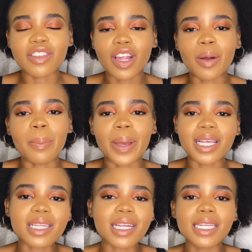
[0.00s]
that are
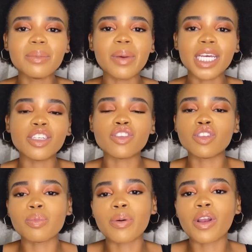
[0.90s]
basically made
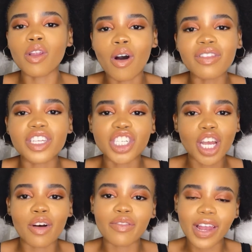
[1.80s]
to prolong the
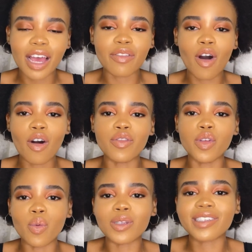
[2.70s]
shelf life of
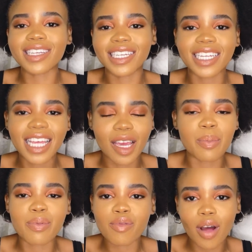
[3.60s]
your
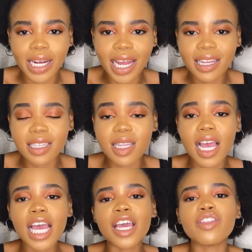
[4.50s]
skincare products.
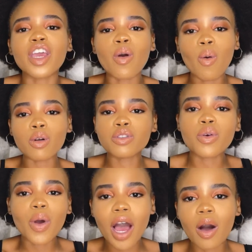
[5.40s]
They
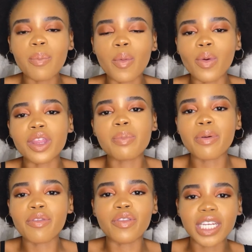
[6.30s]
also help with
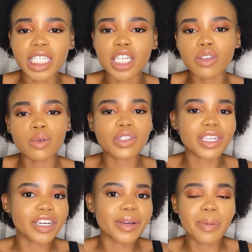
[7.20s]
preventing your
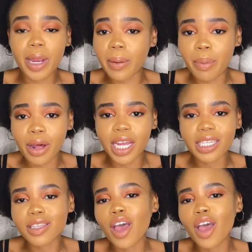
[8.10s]
skincare products